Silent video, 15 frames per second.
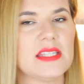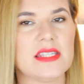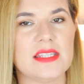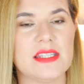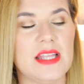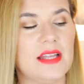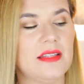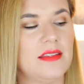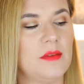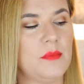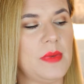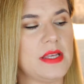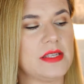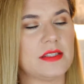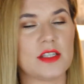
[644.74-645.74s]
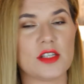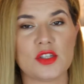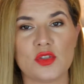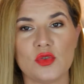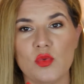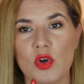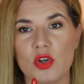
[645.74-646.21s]
It's not the best
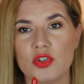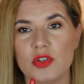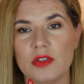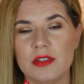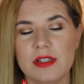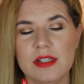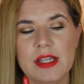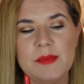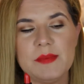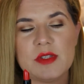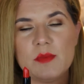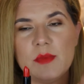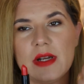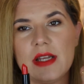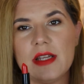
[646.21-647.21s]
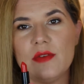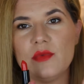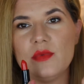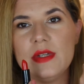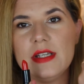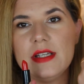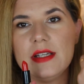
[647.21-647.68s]
swatch on the lips, but I
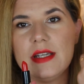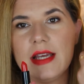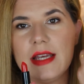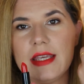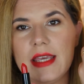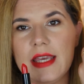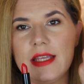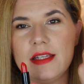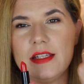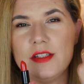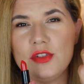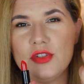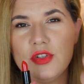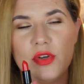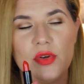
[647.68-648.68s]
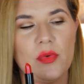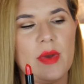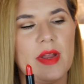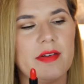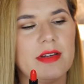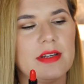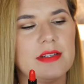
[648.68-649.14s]
really like and enjoy
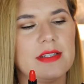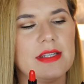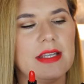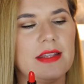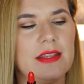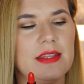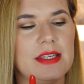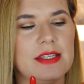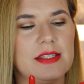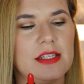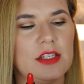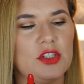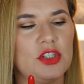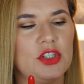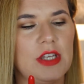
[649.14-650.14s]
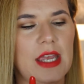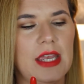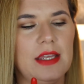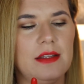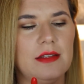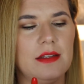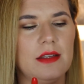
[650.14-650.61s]
wearing this
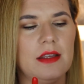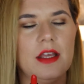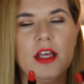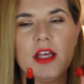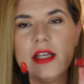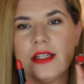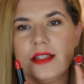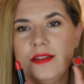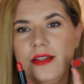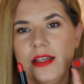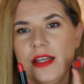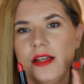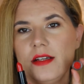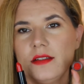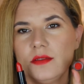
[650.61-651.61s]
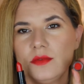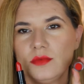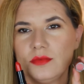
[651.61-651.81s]
shade there.